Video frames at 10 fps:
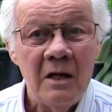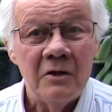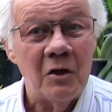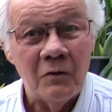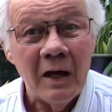
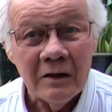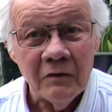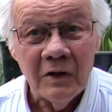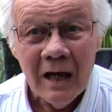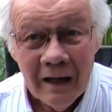So thanks
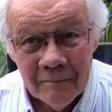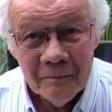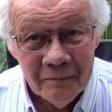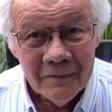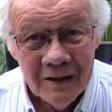for that,
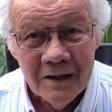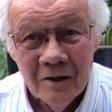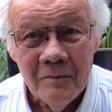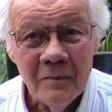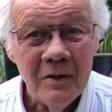you
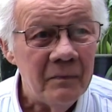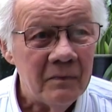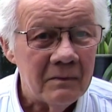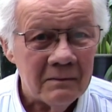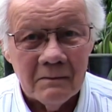know.
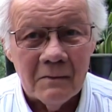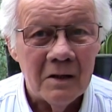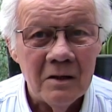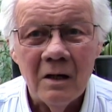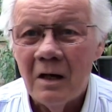
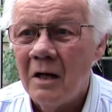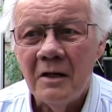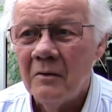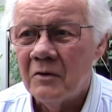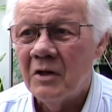I
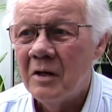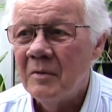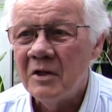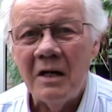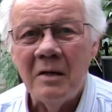don't see
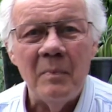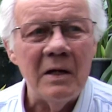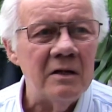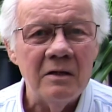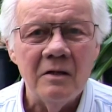them as any
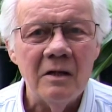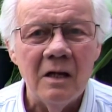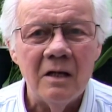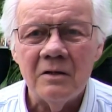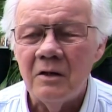better than the
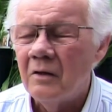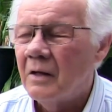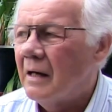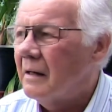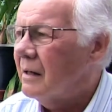last lot
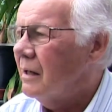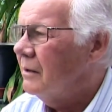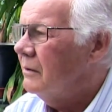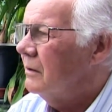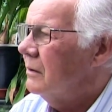that had a
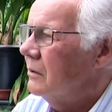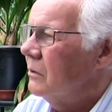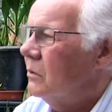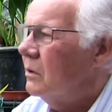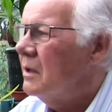go.
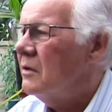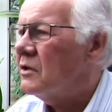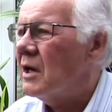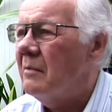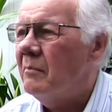They're all in the
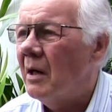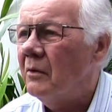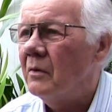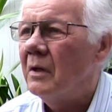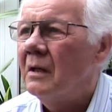same
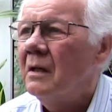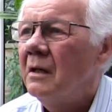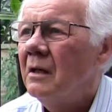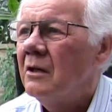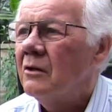boat,
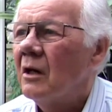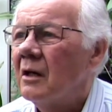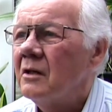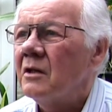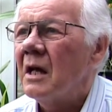
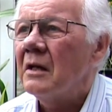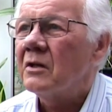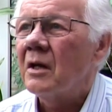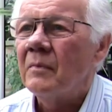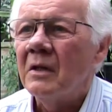trying to take
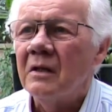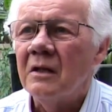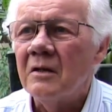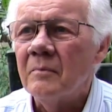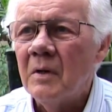something that
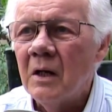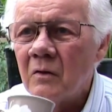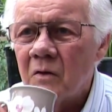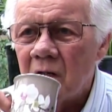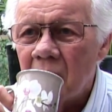doesn't
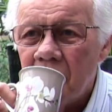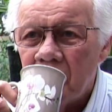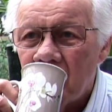belong to them.